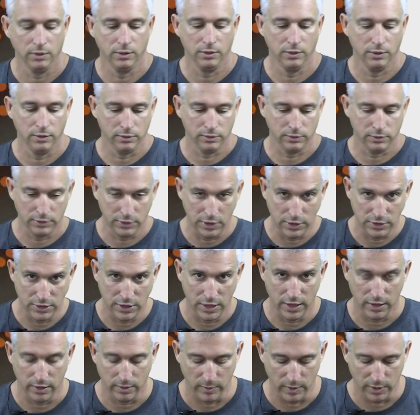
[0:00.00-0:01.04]
we're going to teach you
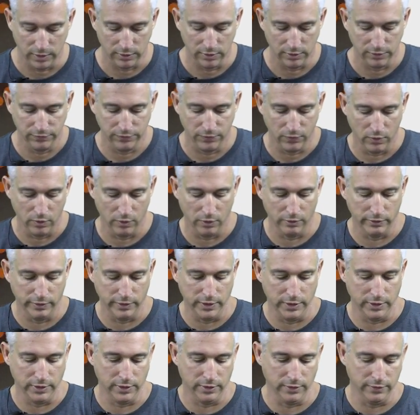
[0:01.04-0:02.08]
how to make this foil in
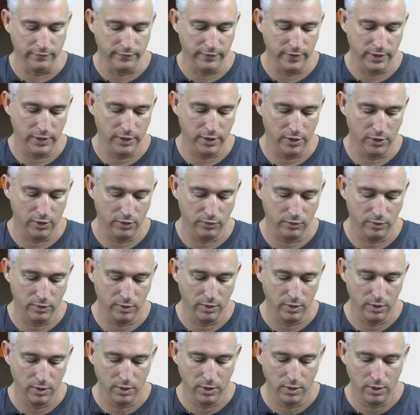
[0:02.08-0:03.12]
another video,
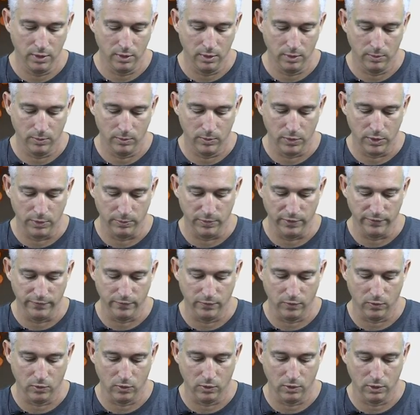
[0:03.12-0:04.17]
but
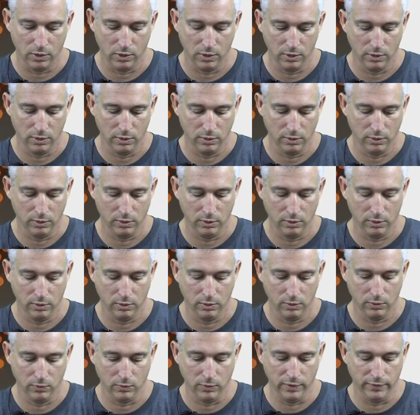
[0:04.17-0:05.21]
before
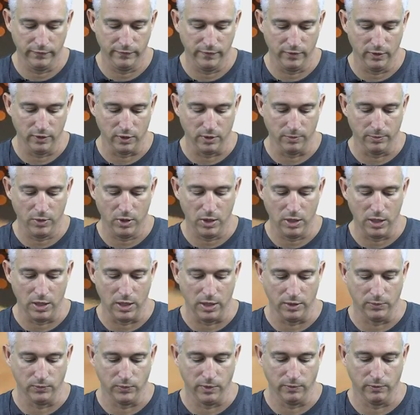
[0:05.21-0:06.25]
we fill our
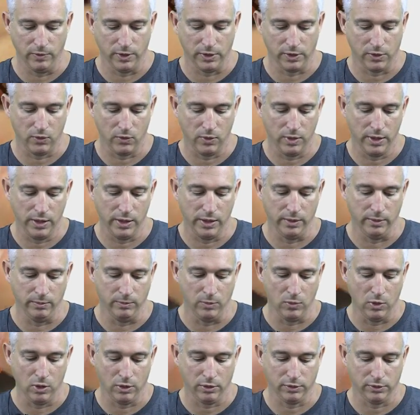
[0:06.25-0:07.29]
pod, we want to go ahead and
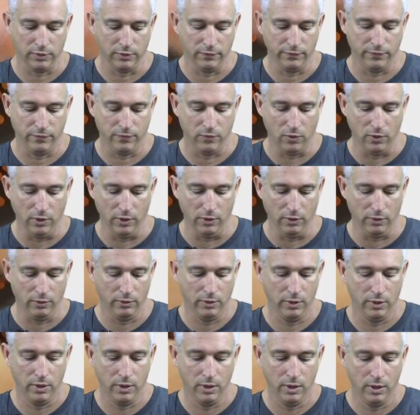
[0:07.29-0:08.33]
mark the foil.
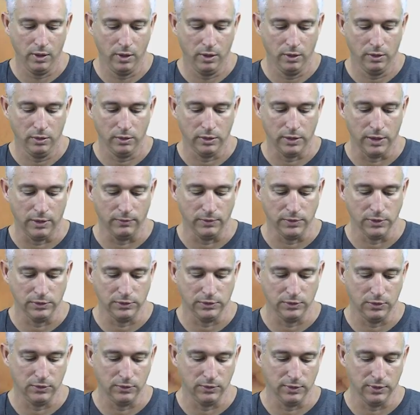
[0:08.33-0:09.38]
And I would just
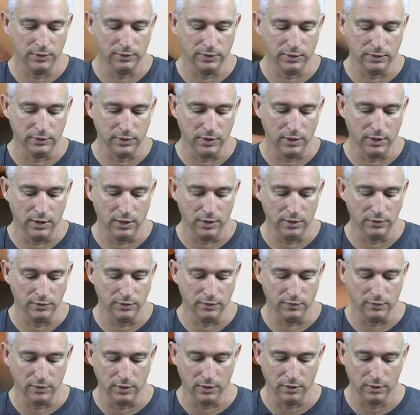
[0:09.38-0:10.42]
do this at the edge
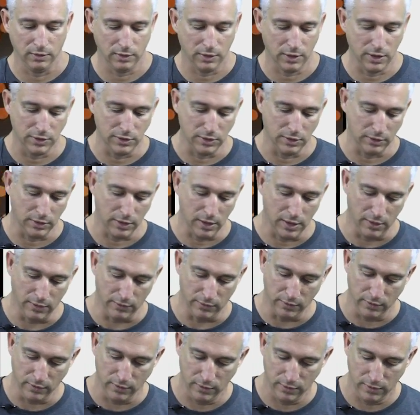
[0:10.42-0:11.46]
of the kitchen
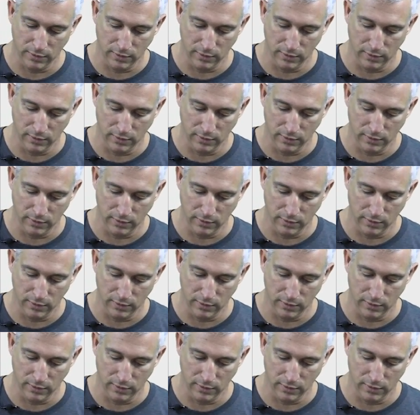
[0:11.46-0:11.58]
counter,